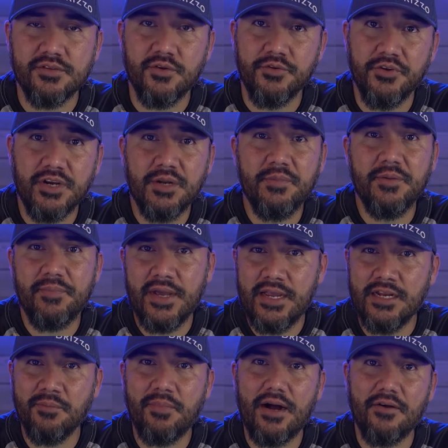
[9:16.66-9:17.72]
So you're gonna be
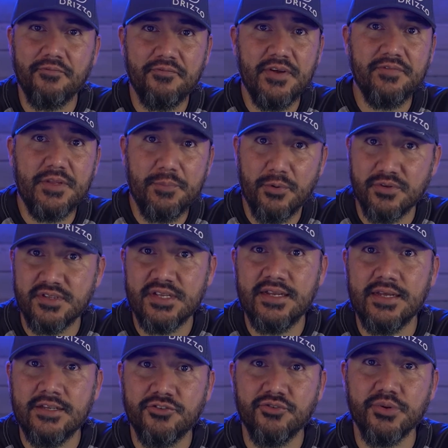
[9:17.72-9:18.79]
paying about 50%
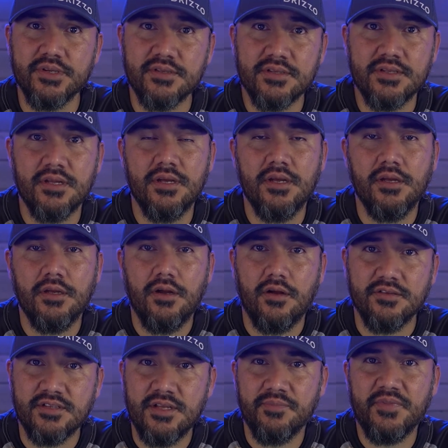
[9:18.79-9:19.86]
interest
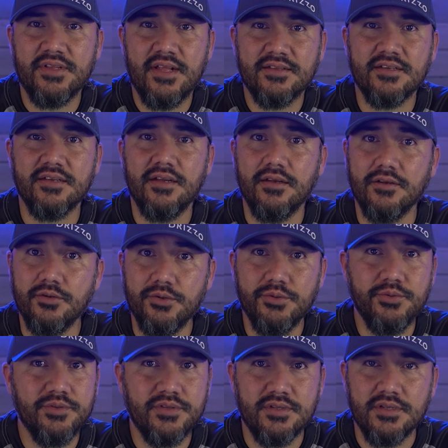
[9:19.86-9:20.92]
on something that's gonna
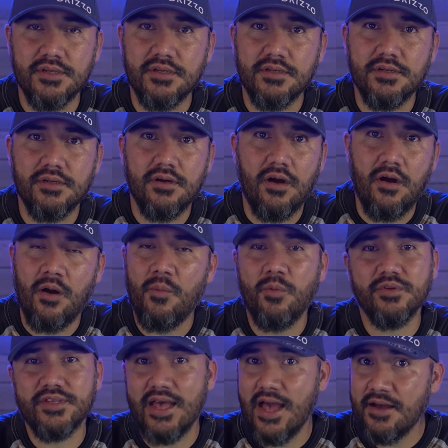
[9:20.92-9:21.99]
lose
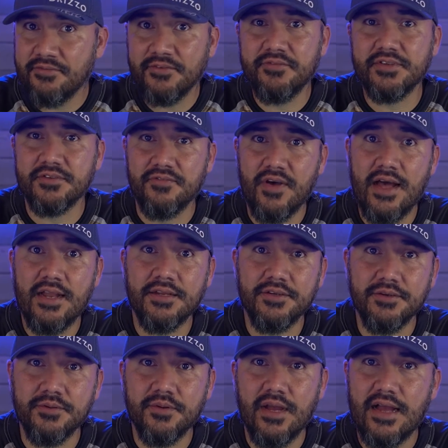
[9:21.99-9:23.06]
almost half of its
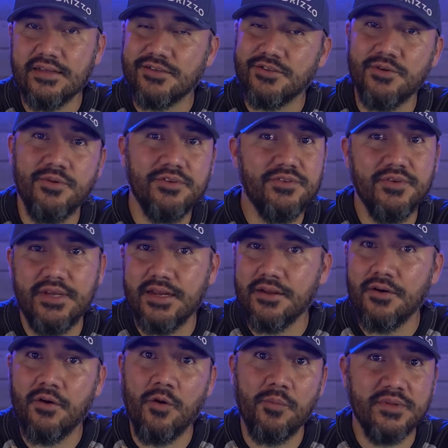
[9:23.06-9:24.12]
value as soon as you get
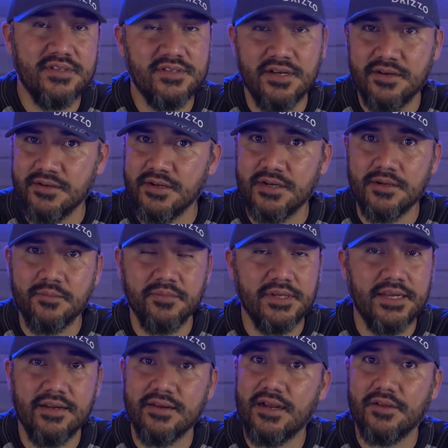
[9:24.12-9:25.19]
it home and set it up,
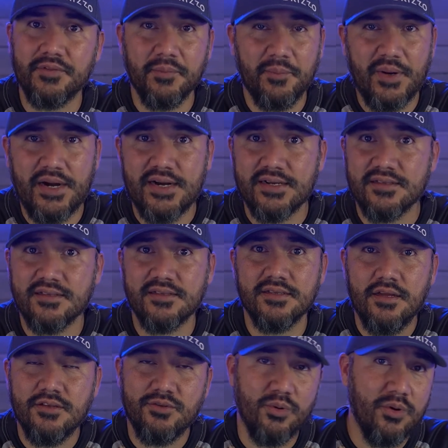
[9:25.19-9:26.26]
get it out the box.
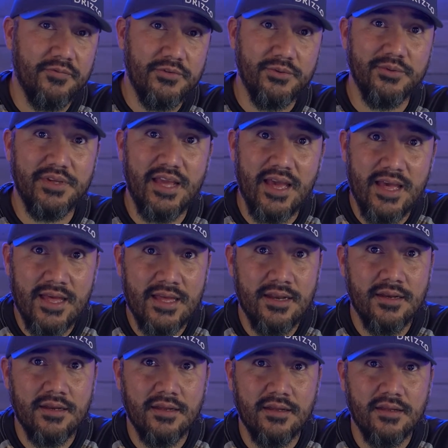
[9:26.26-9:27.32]
So if you
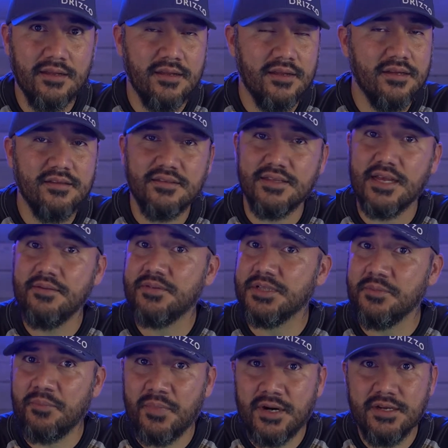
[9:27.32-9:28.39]
can, save
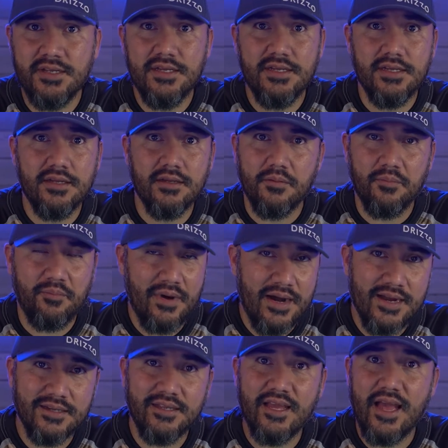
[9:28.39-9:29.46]
some money, buy
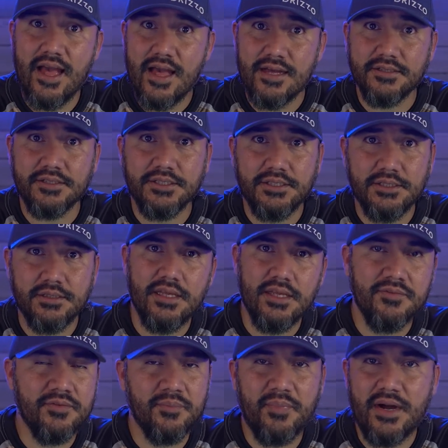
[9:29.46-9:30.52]
it cash.
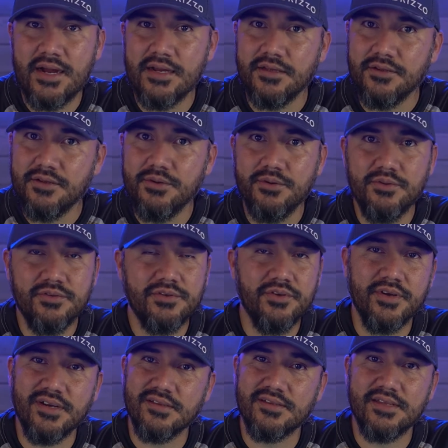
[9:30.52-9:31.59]
Even buy it used, you're
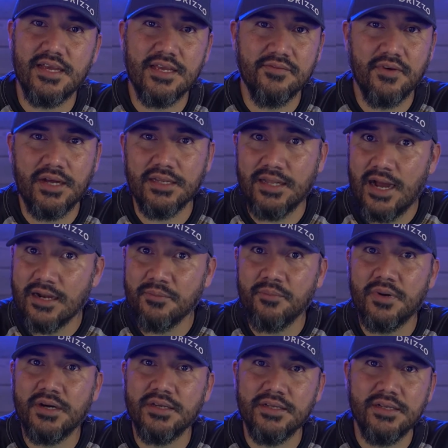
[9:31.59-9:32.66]
gonna save a lot of
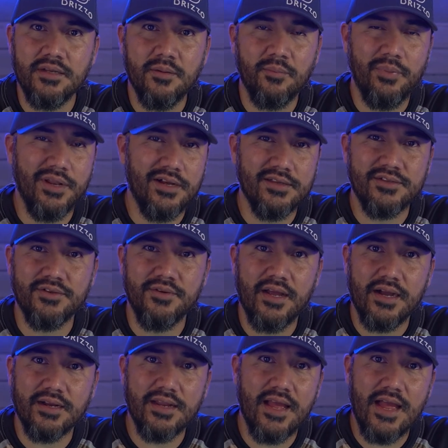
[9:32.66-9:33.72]
money. Plus, you're not
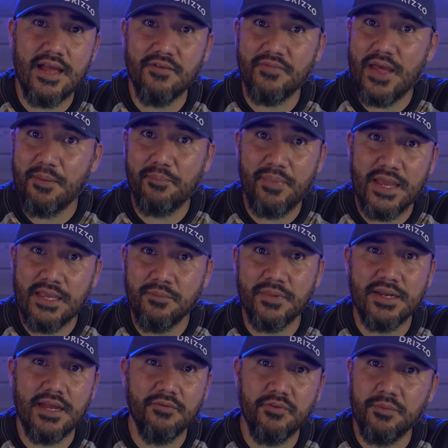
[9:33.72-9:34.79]
gonna have that
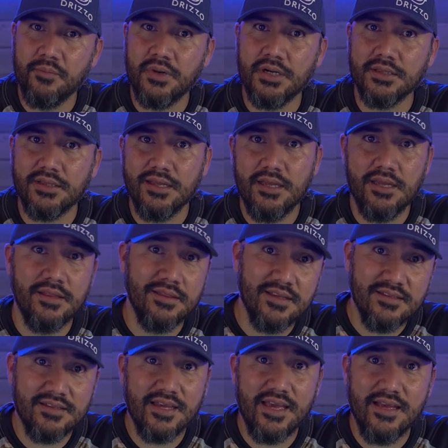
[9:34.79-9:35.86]
payment every month. In
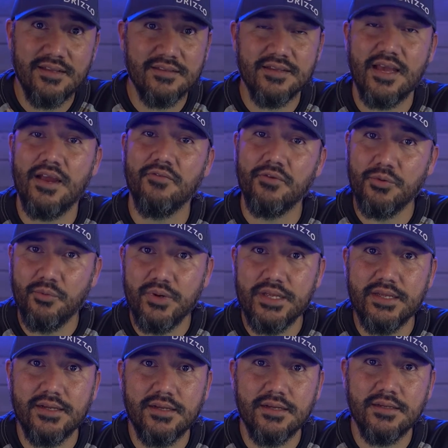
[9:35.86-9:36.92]
this case, every
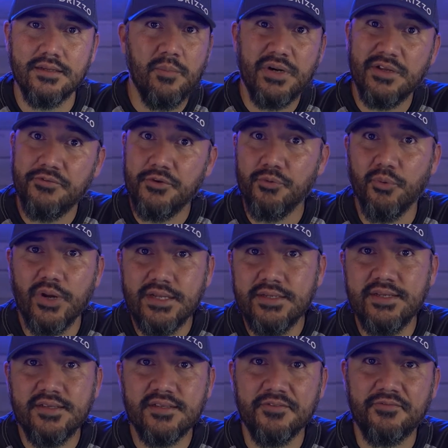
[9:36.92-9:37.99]
week. But if you really
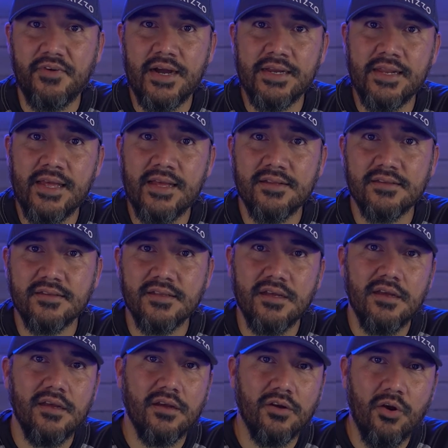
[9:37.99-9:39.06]
need to finance,
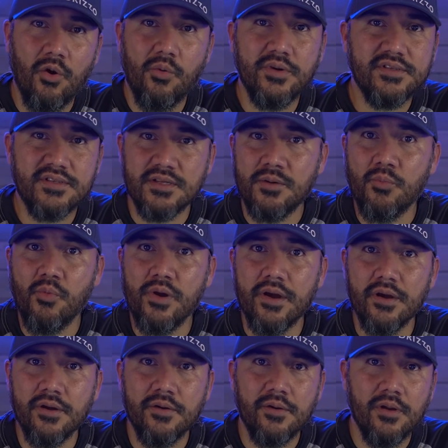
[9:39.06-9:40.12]
go with
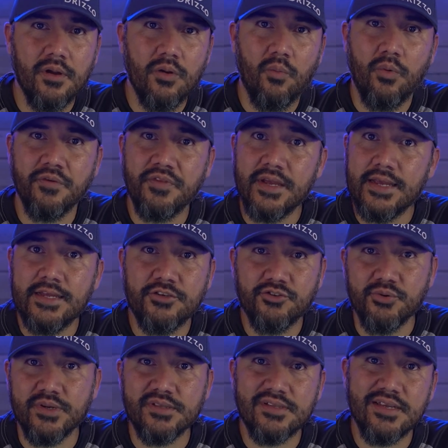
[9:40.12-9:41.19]
somewhere where the
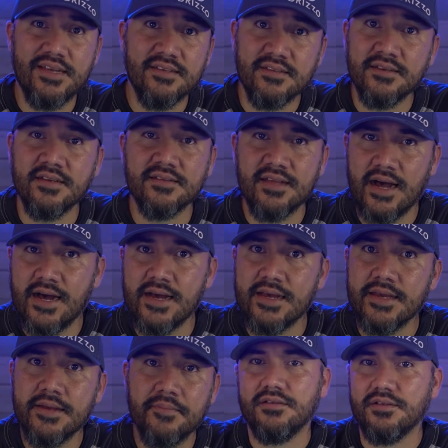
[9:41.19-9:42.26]
interest isn't as
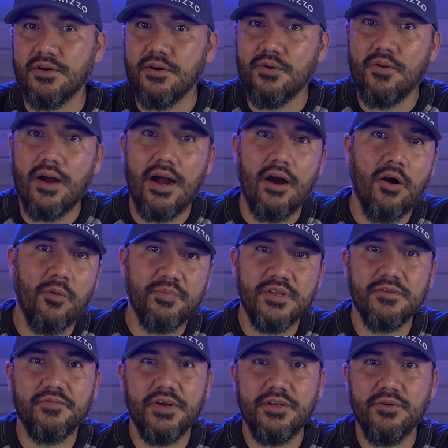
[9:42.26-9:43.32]
high. So I hope
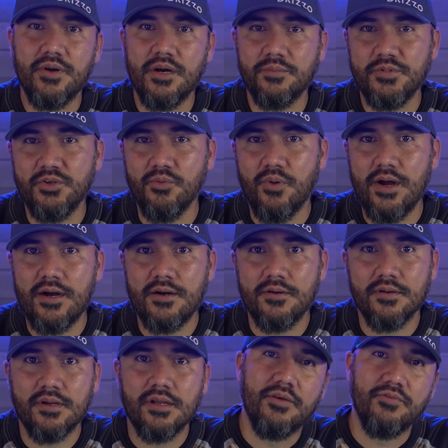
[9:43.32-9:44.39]
this video helped you
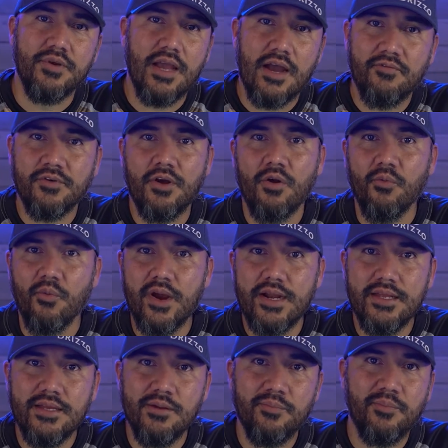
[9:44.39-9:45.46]
out. If you haven't
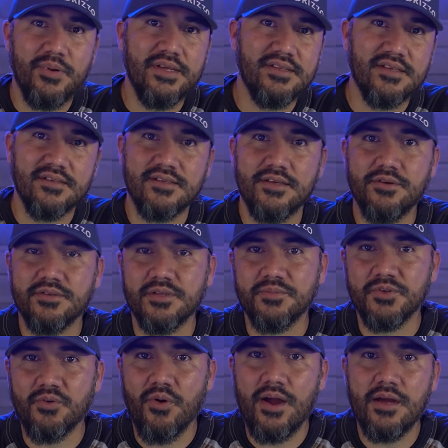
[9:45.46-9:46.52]
already, please consider
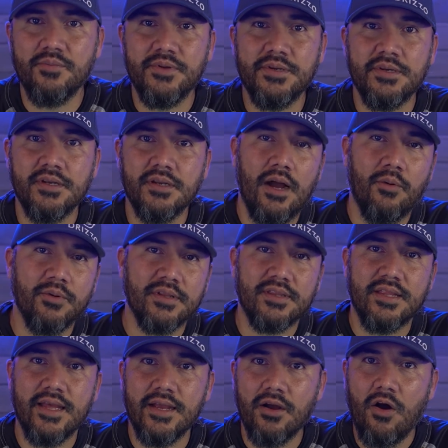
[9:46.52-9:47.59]
subscribing. I wanna
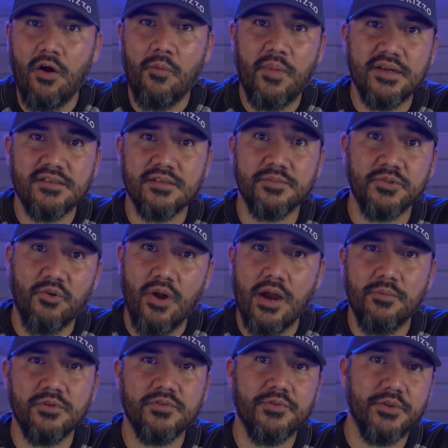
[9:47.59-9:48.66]
thank all my
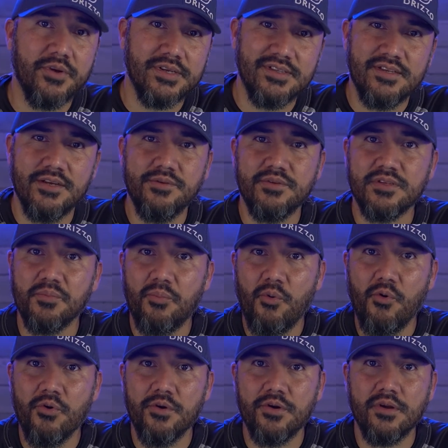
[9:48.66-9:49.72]
subscribers for their continued
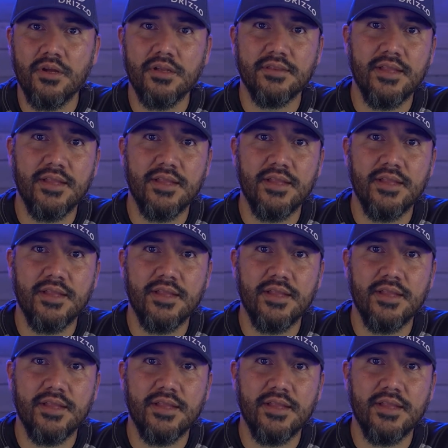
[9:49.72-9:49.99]
support.